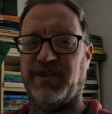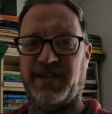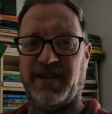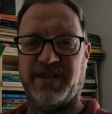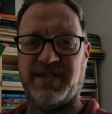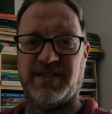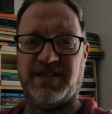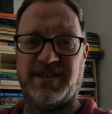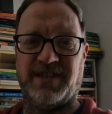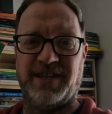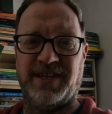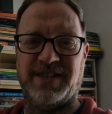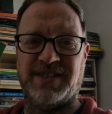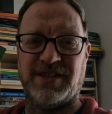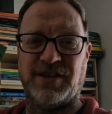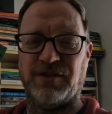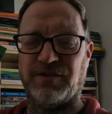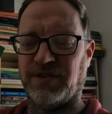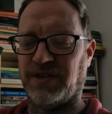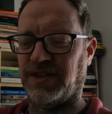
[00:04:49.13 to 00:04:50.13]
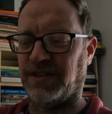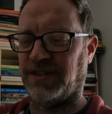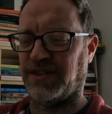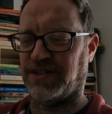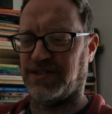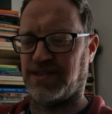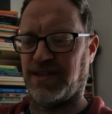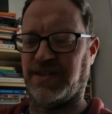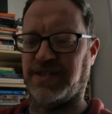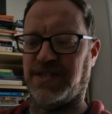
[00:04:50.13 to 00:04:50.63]
a dozen of these so far,
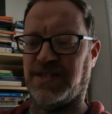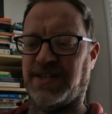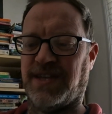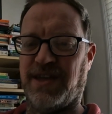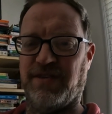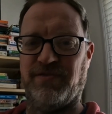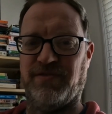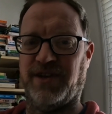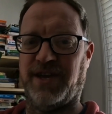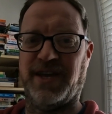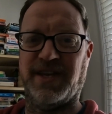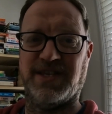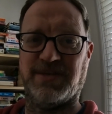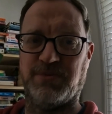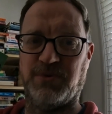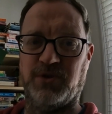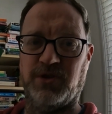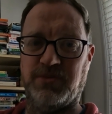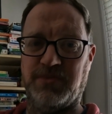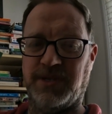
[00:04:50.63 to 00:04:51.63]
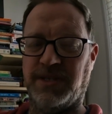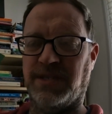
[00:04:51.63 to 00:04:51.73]
because I just kept forgetting to put them